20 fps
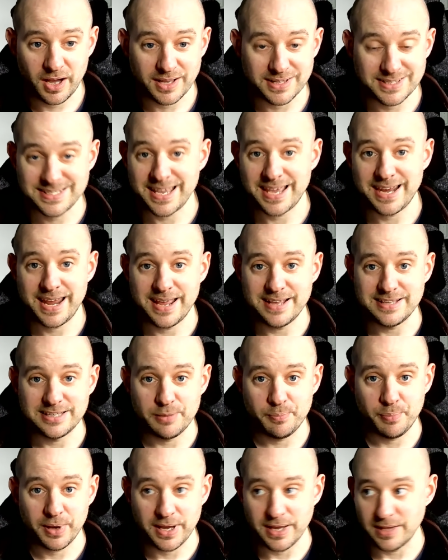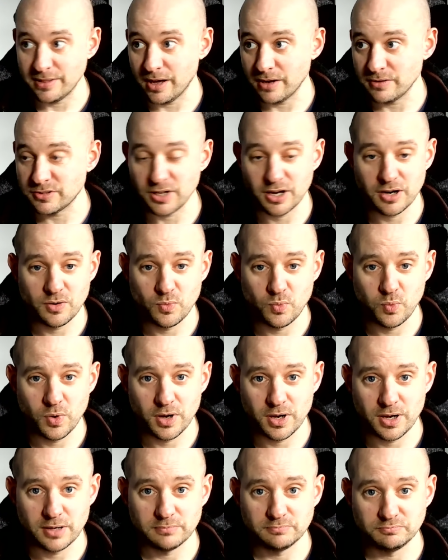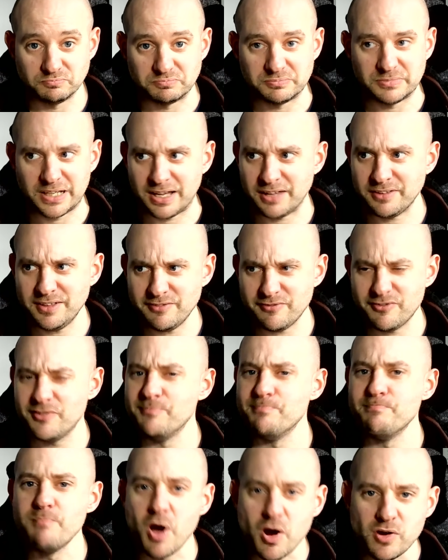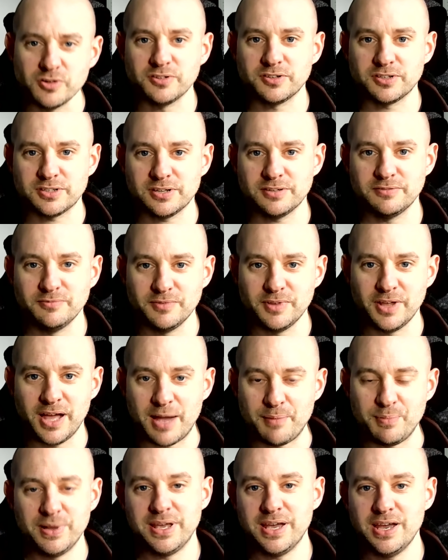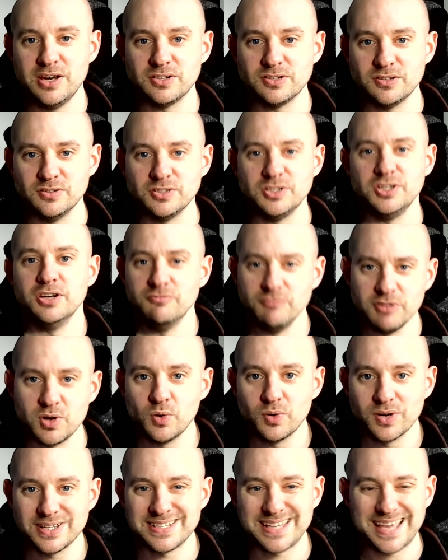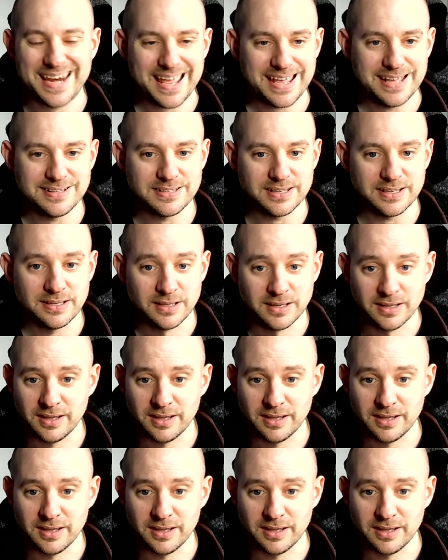1080p though. So I think for most applications you'd record at 1080.